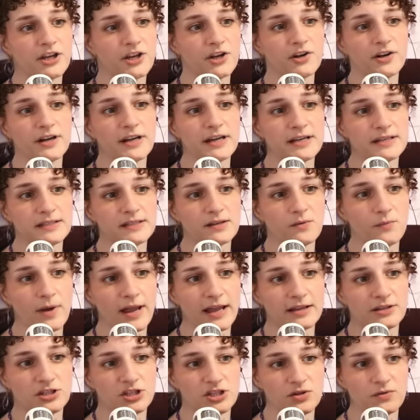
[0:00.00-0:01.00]
curious.
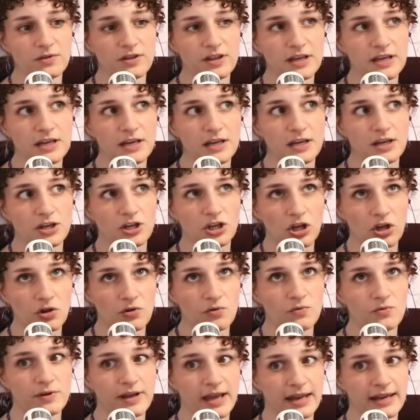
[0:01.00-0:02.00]
Wait, do you think
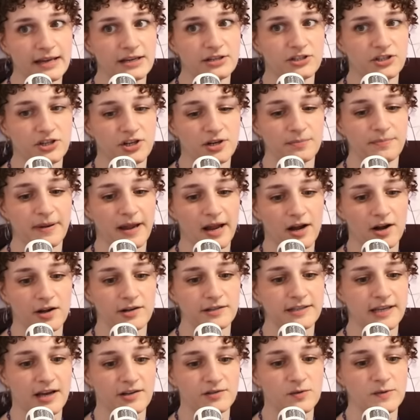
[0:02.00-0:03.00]
you getting to your parents'
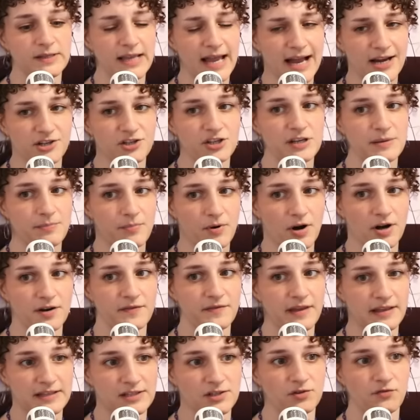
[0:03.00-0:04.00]
house was actually part of
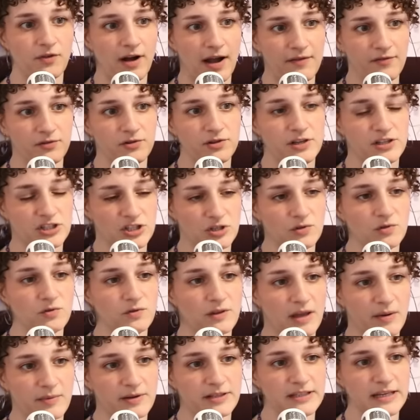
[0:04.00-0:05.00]
that survival because you knew
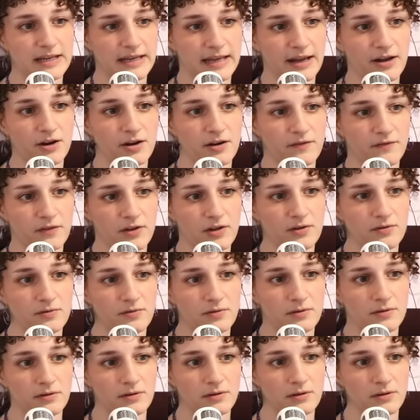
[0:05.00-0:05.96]
they would take care of you?